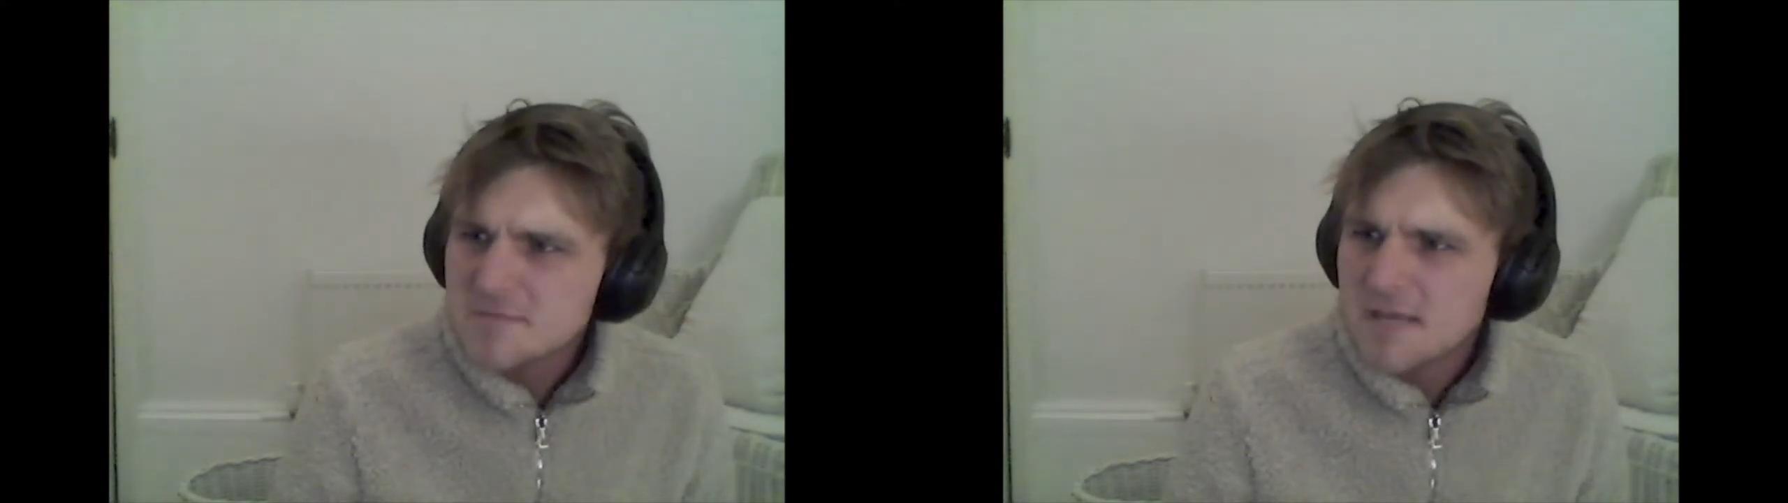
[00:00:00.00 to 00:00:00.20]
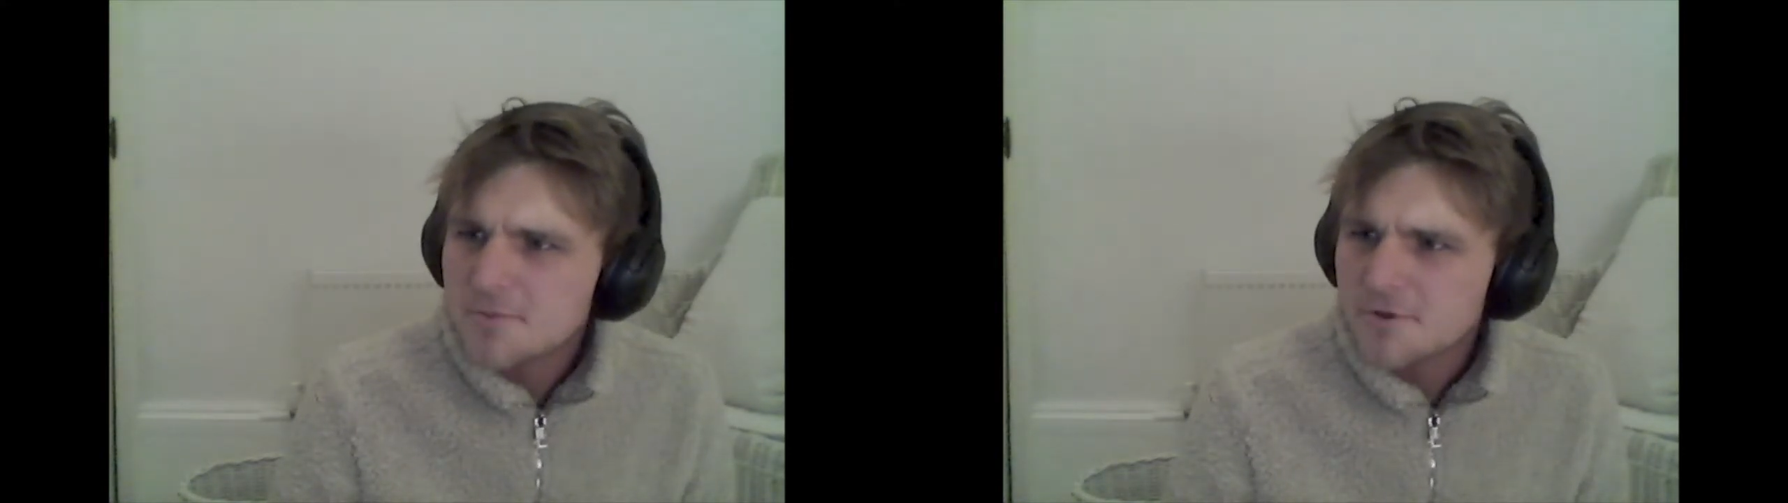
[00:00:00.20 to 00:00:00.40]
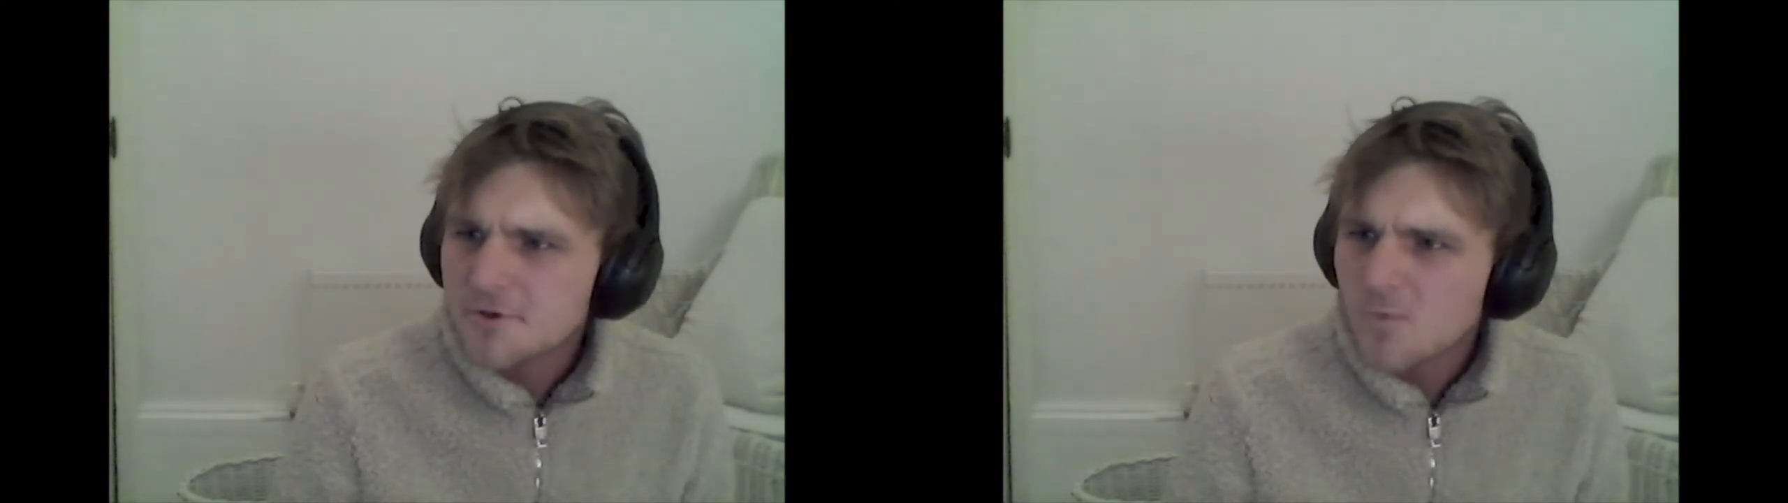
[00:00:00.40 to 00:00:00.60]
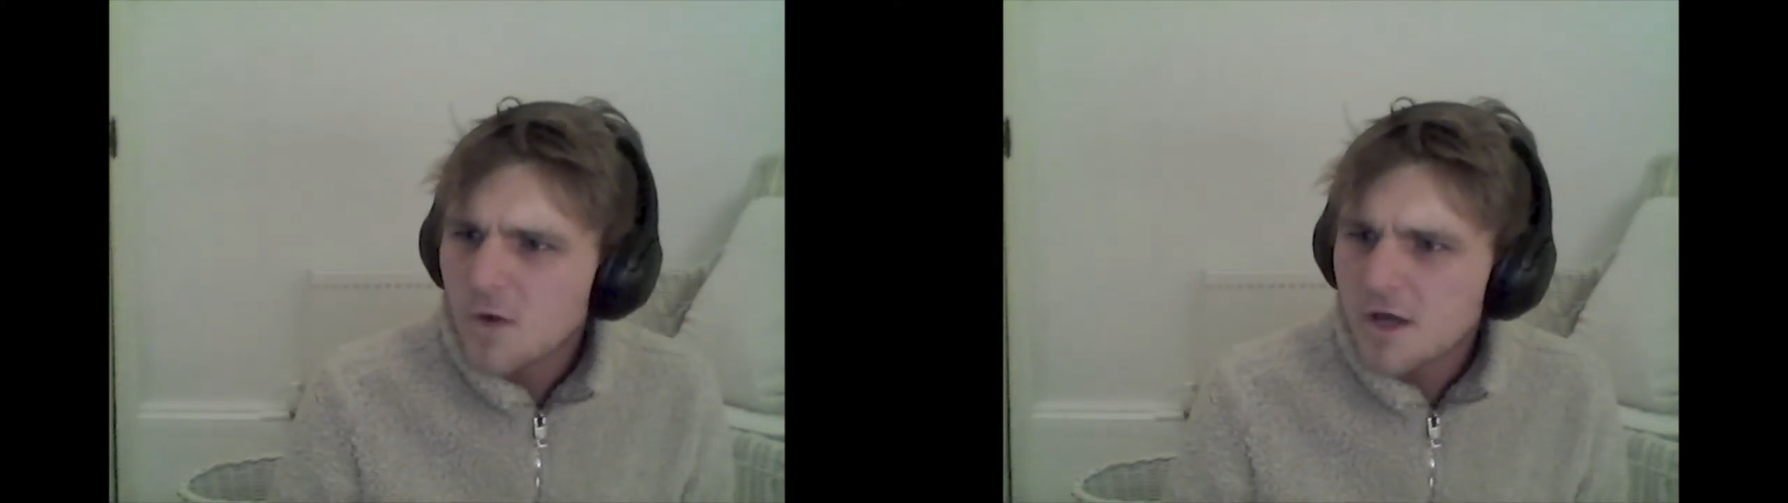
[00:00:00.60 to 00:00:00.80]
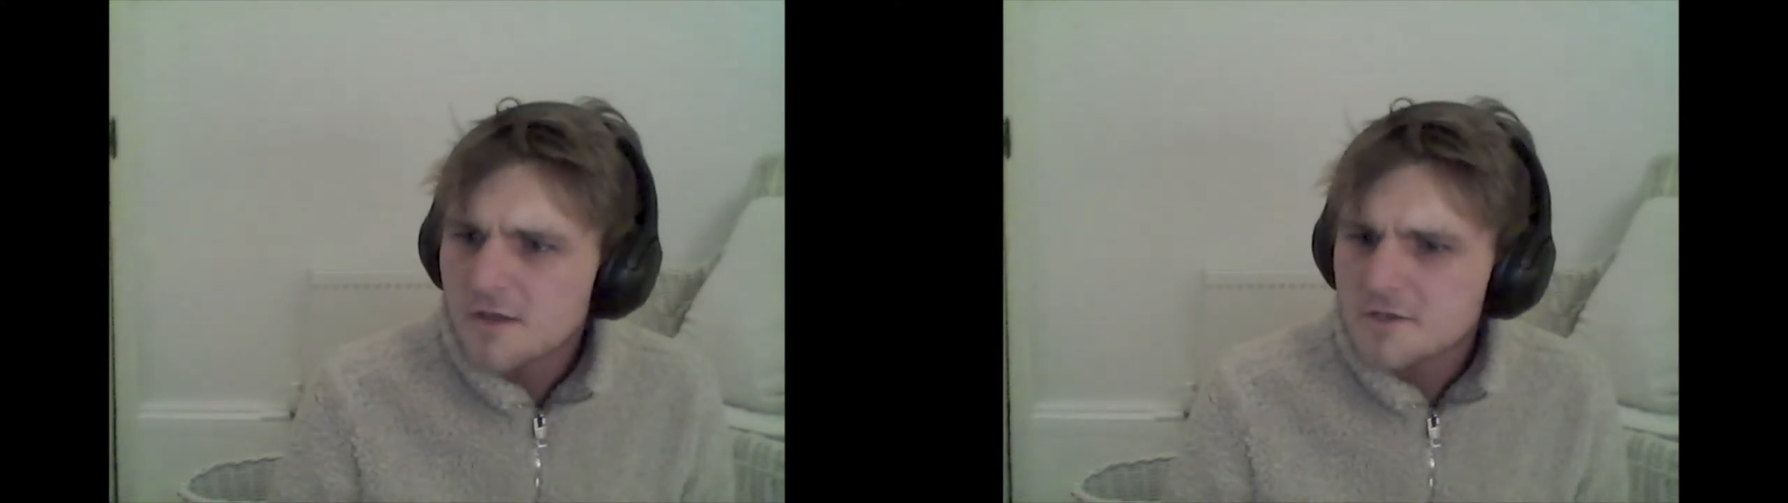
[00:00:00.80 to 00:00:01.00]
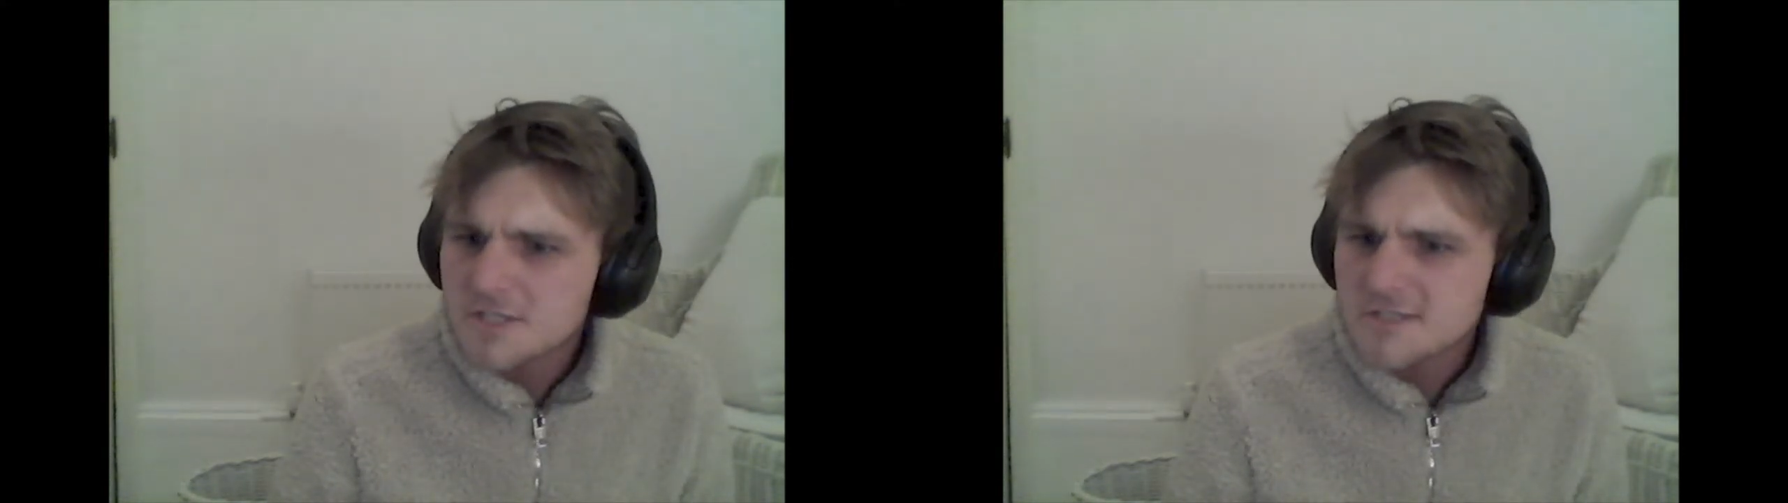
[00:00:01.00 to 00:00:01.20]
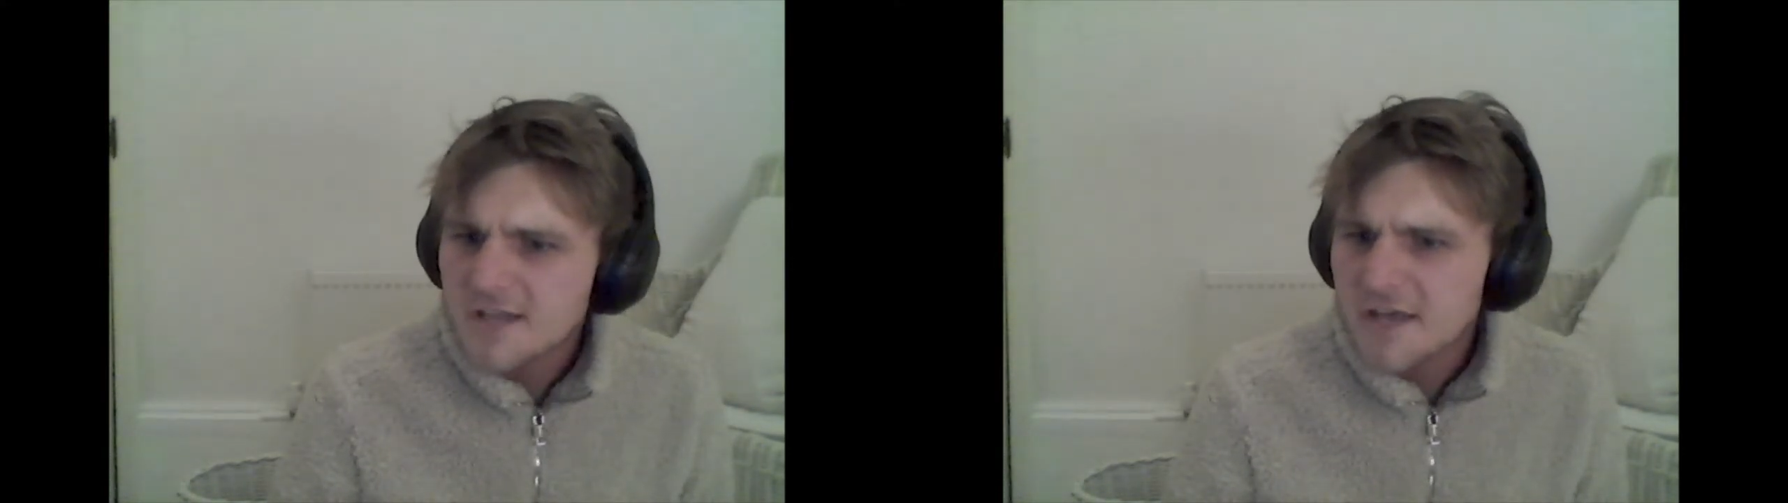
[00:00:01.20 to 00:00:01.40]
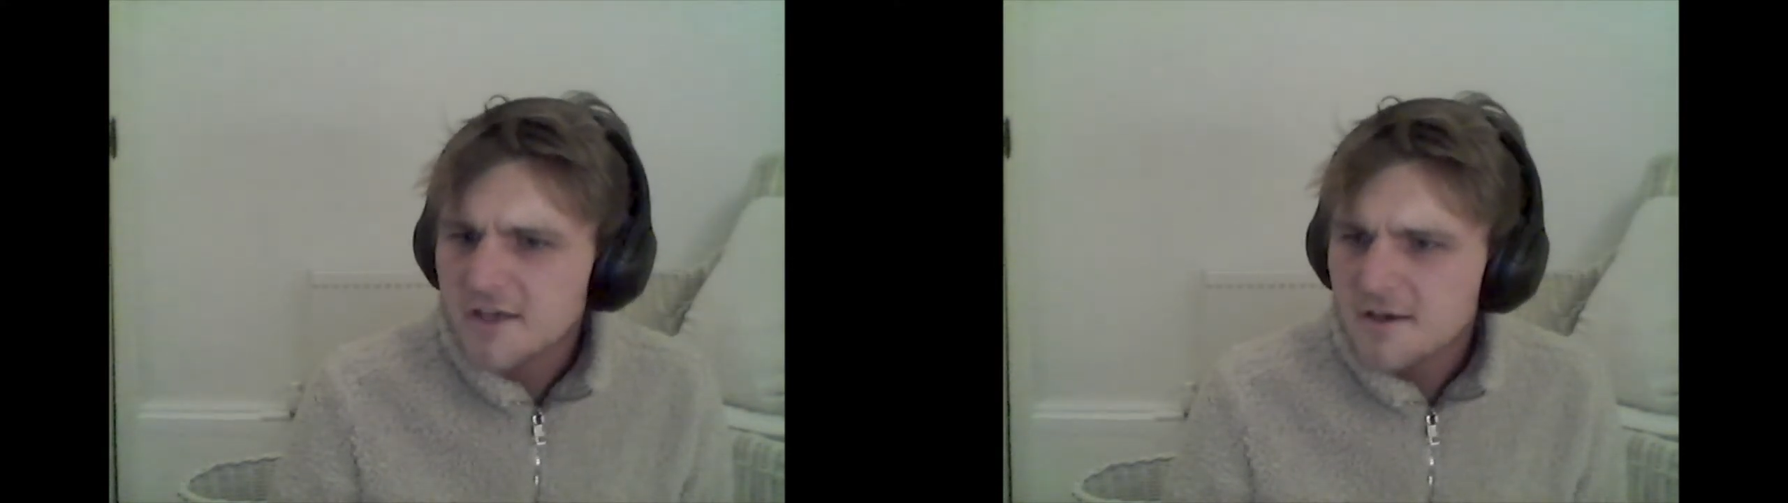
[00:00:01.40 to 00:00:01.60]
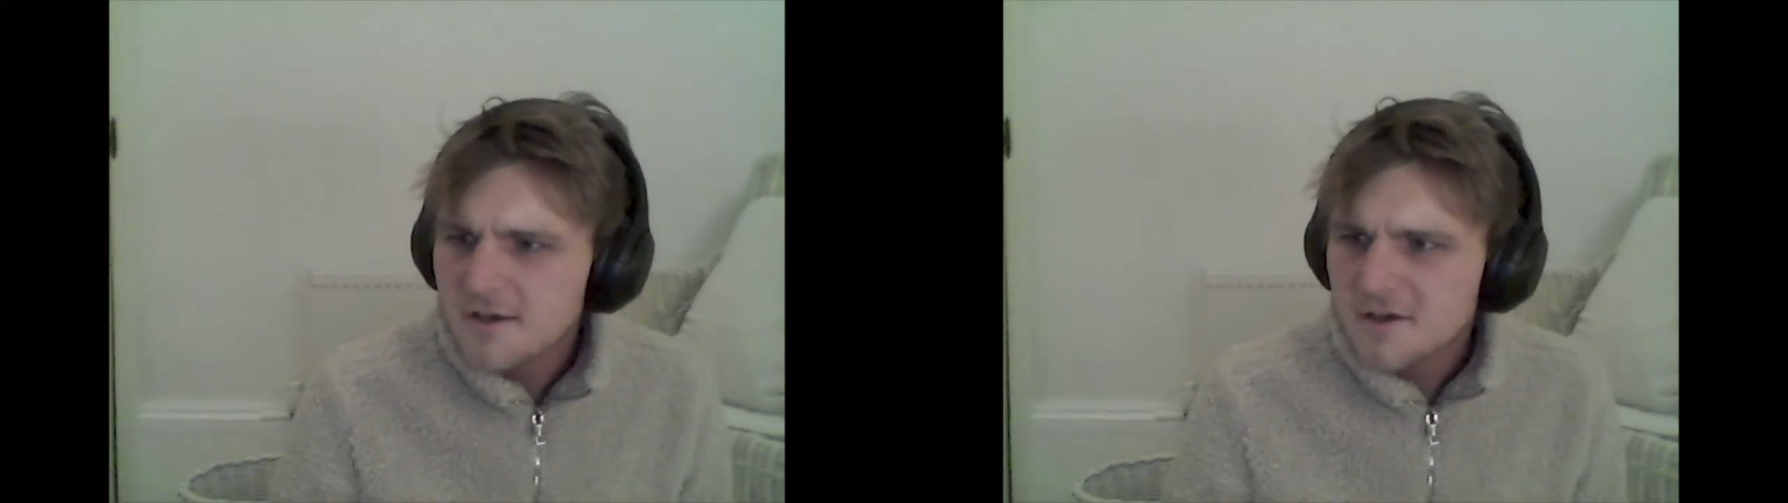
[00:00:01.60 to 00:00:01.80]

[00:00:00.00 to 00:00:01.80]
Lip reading: people who weren't just like